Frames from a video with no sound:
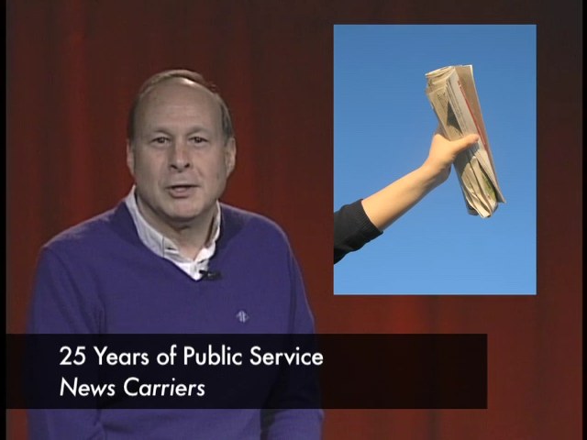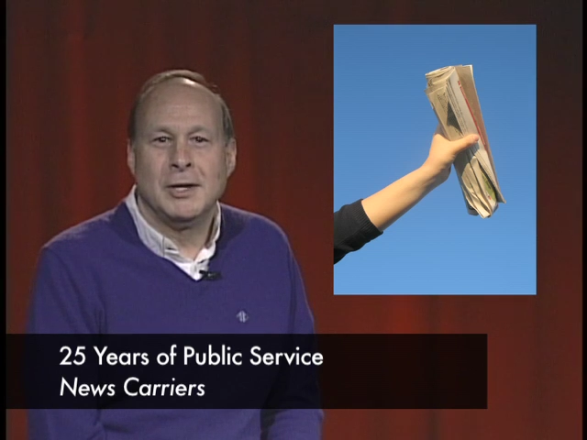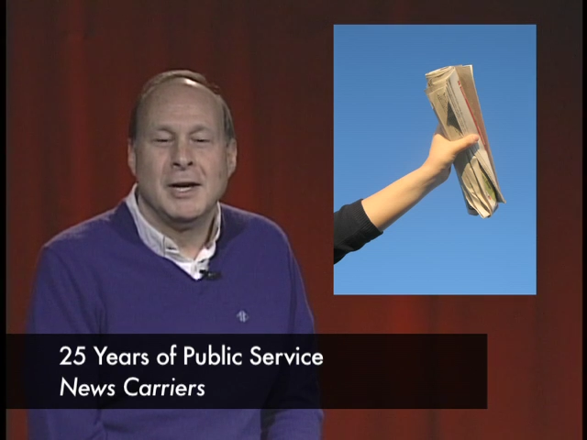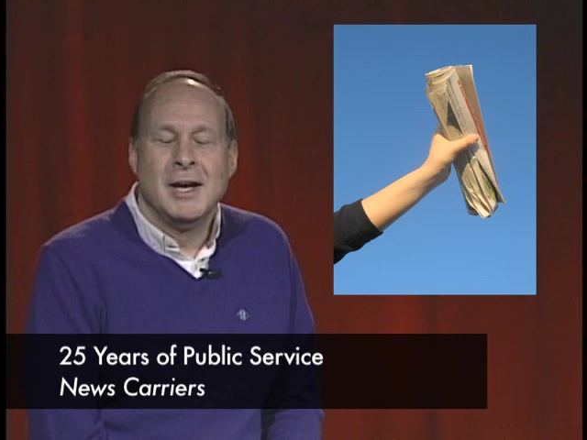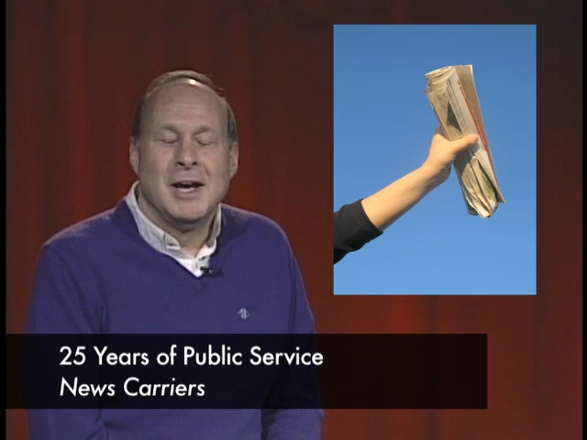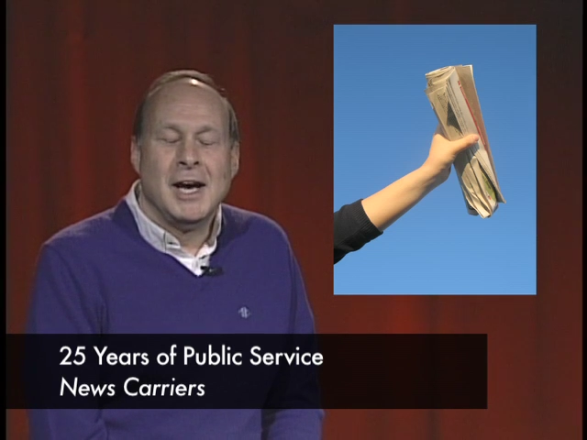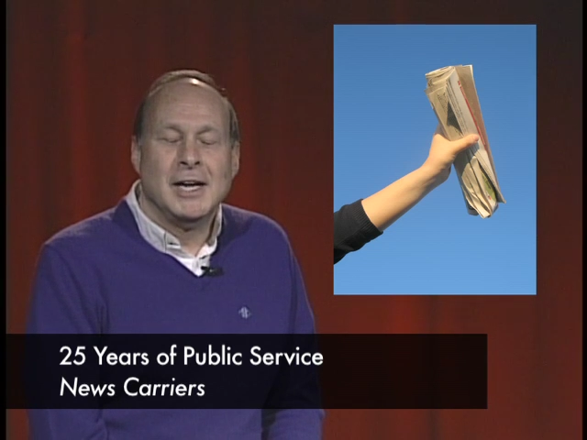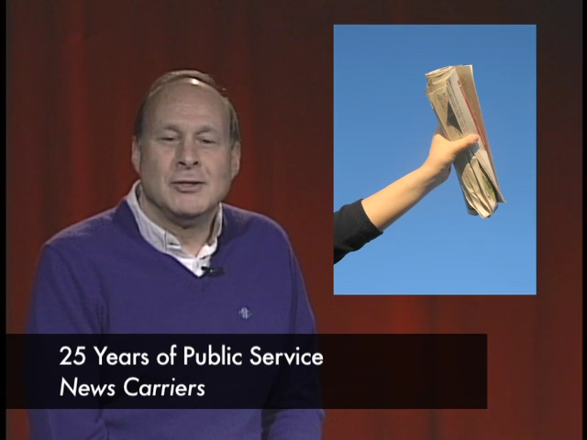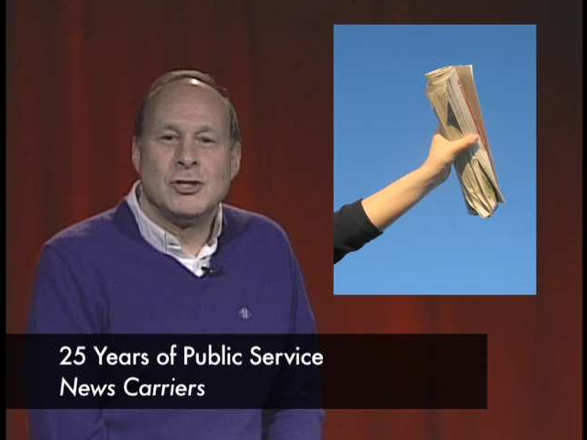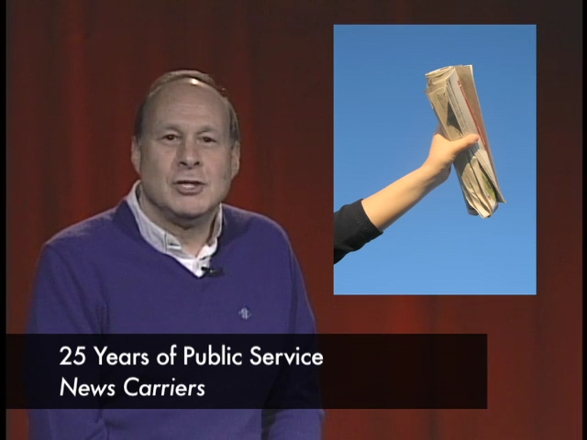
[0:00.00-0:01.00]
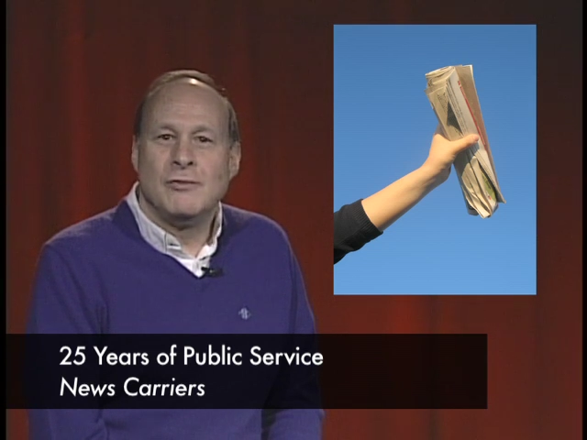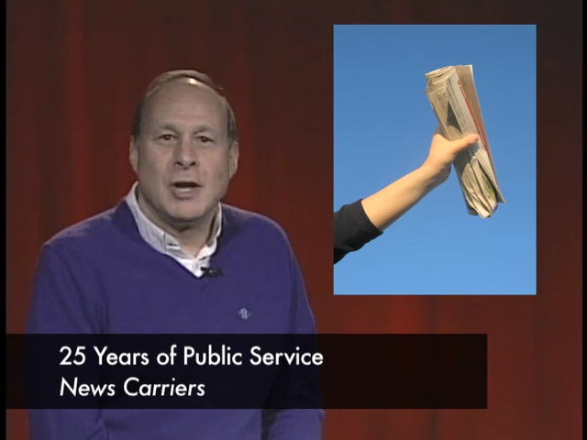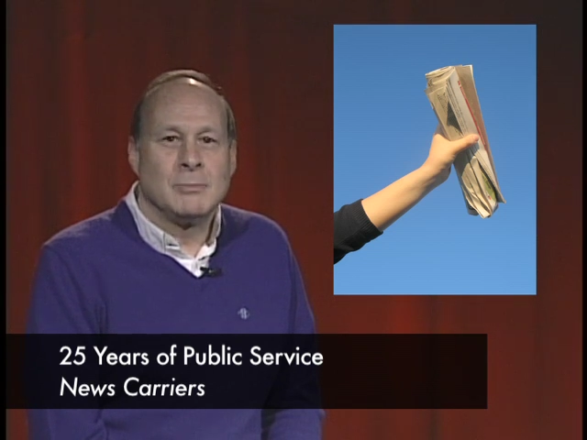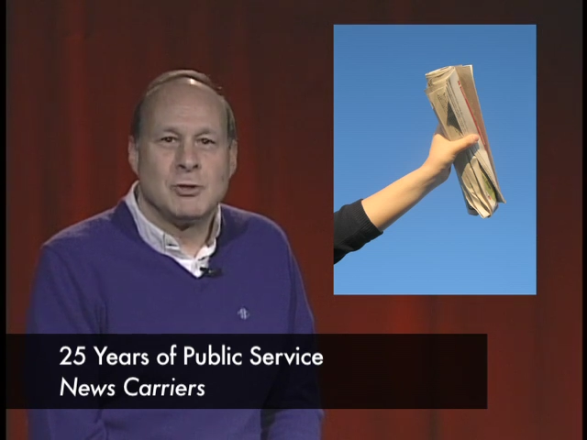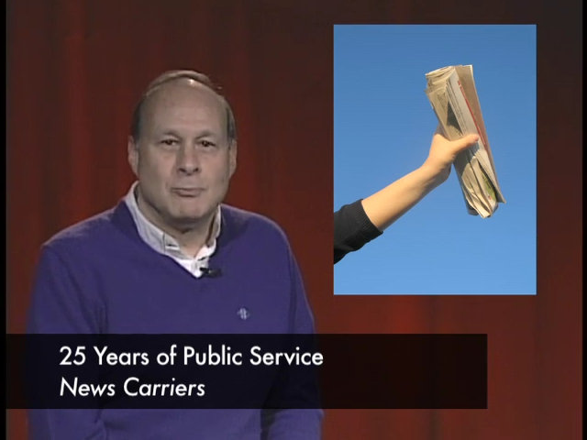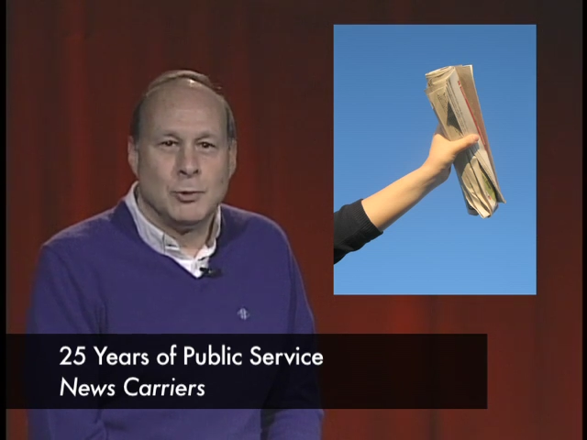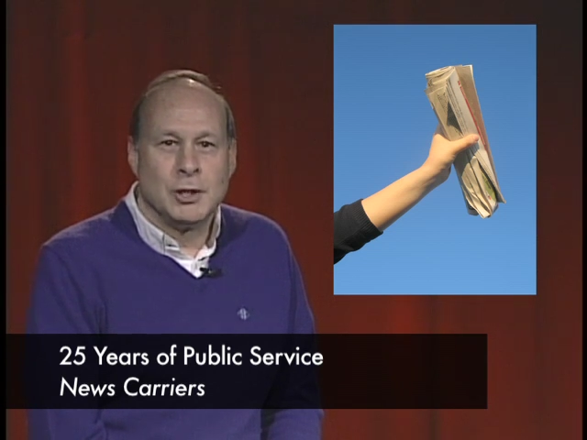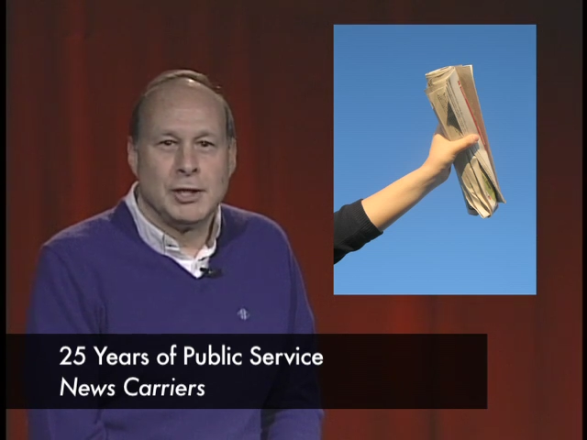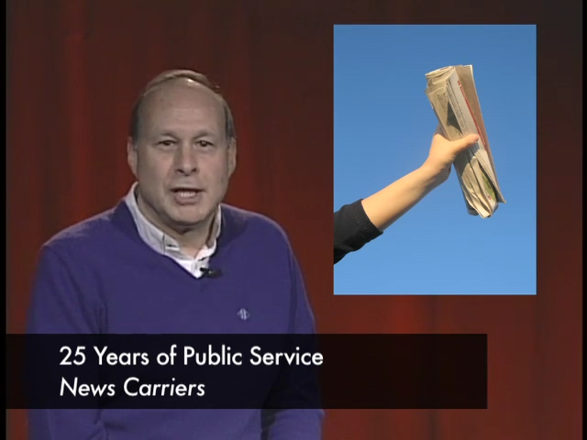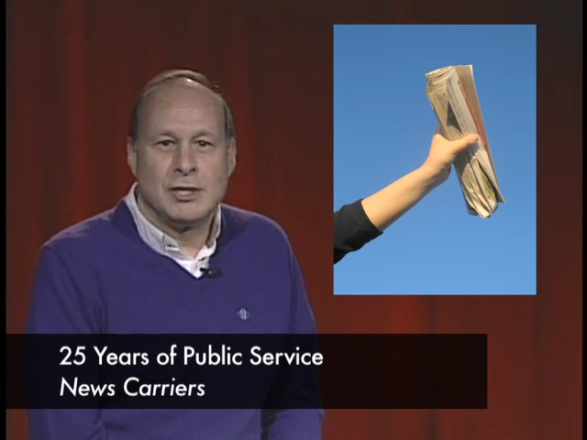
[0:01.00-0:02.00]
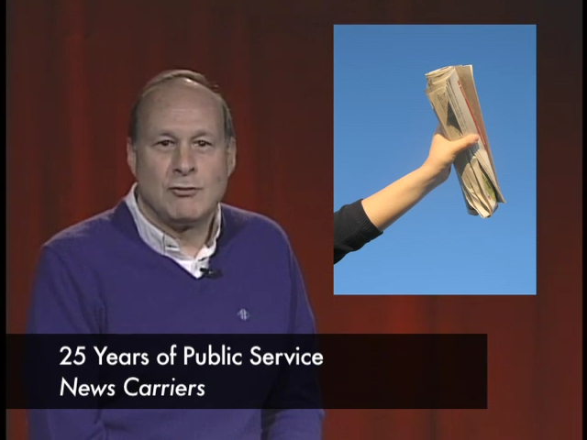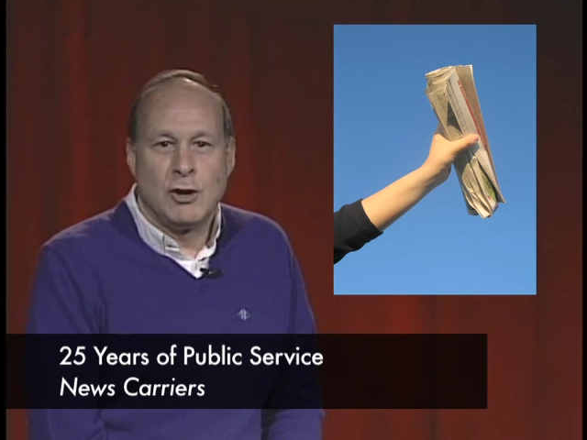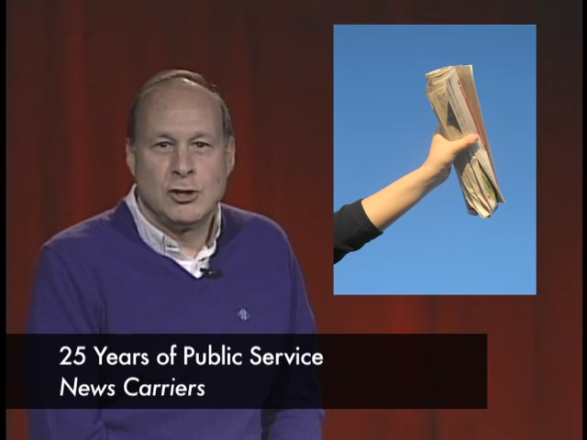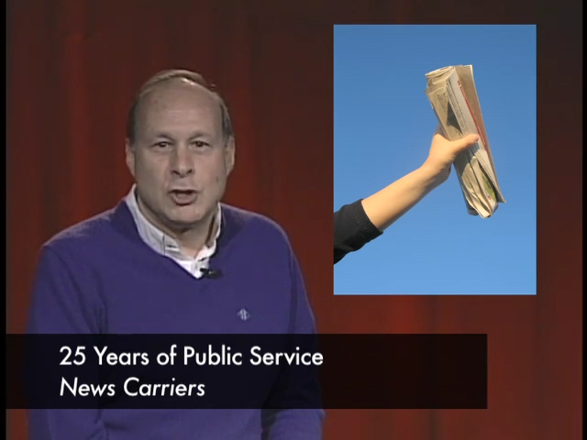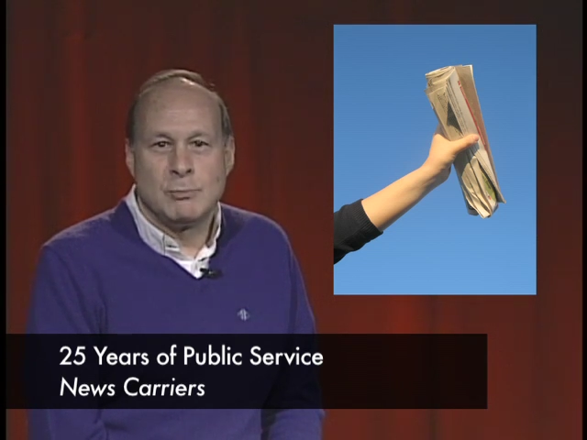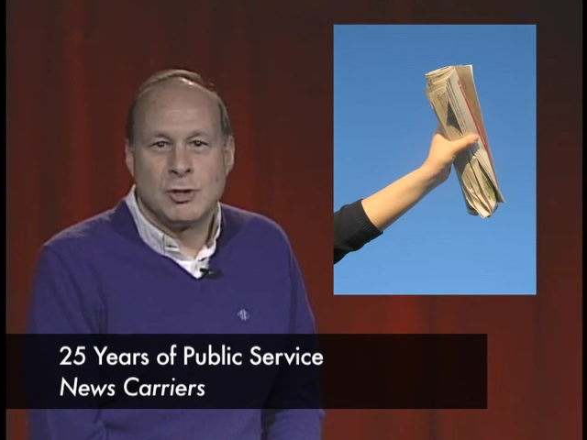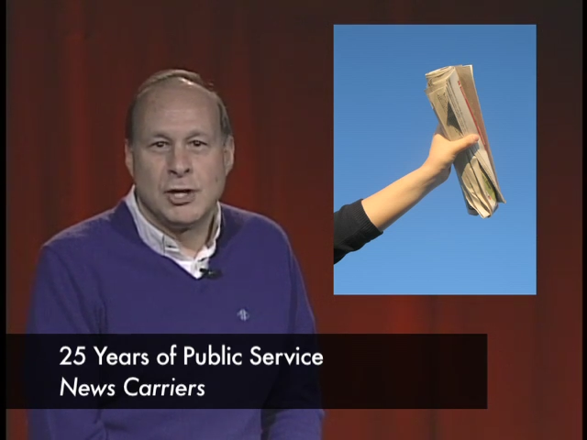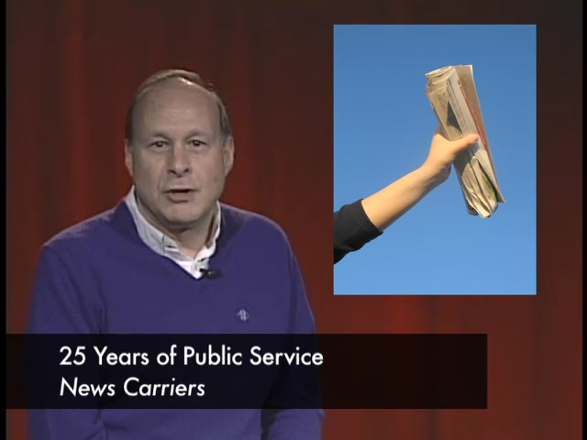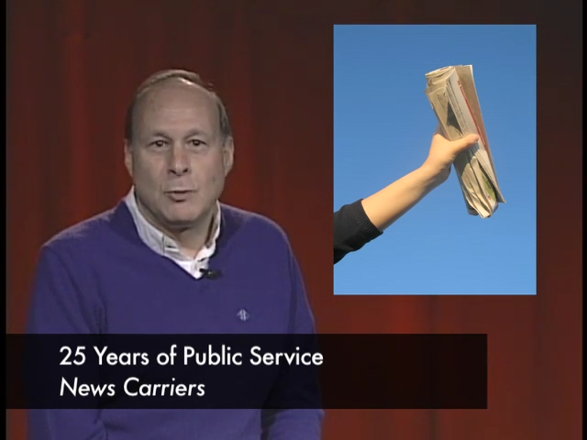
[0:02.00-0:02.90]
And, And she developed some really nice friendships there.